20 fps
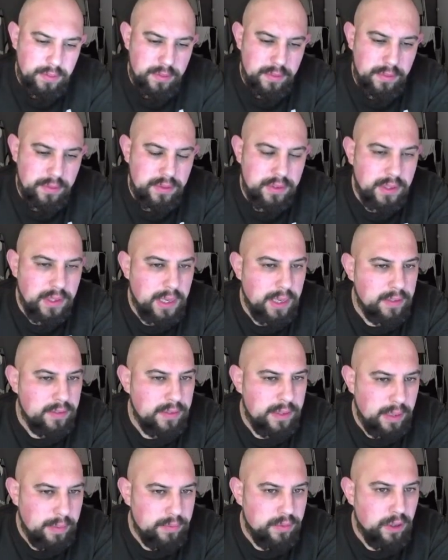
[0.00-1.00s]
So
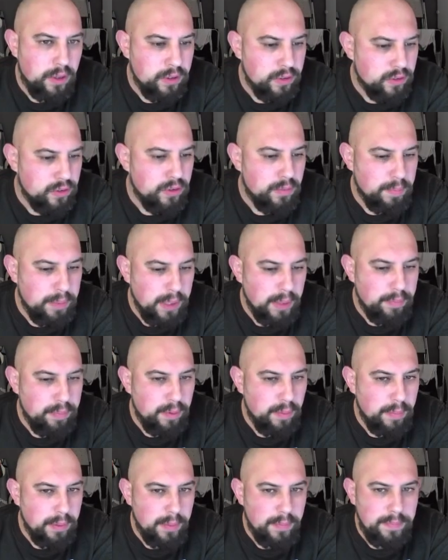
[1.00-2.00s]
that's that dose could be a
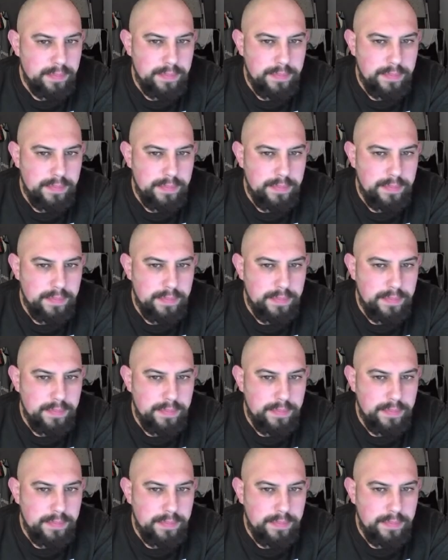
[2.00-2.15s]
problem.